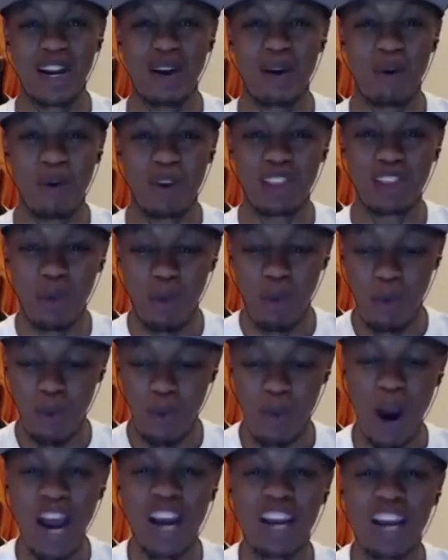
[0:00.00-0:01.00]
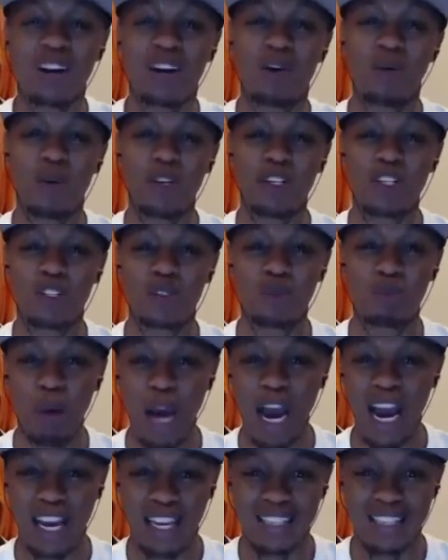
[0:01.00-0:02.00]
it with the right
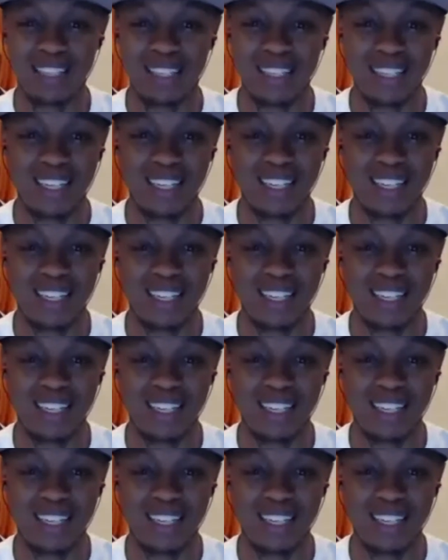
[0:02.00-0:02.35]
respect.